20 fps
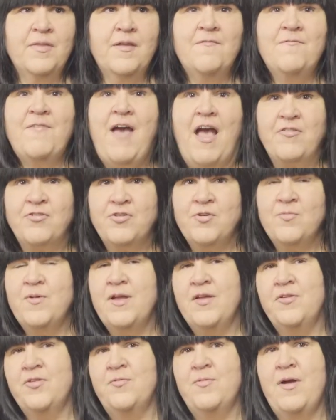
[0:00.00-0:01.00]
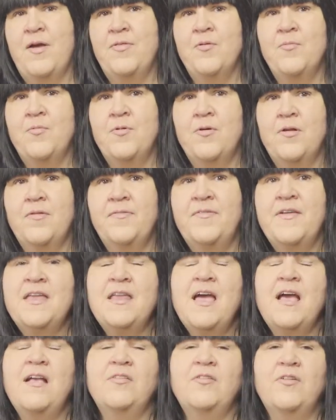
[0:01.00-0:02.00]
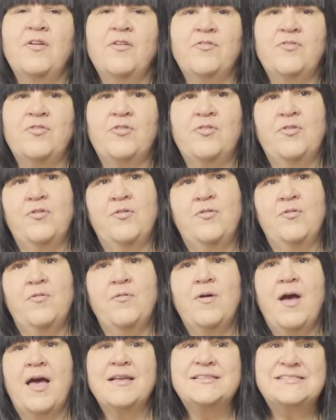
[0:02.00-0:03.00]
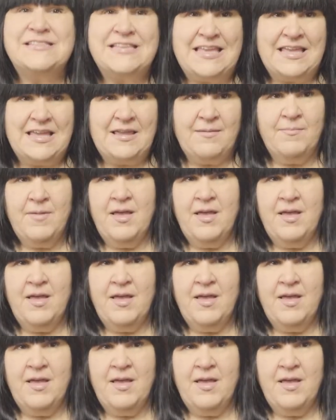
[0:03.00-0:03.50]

fashion weeks around the world, then I look to a team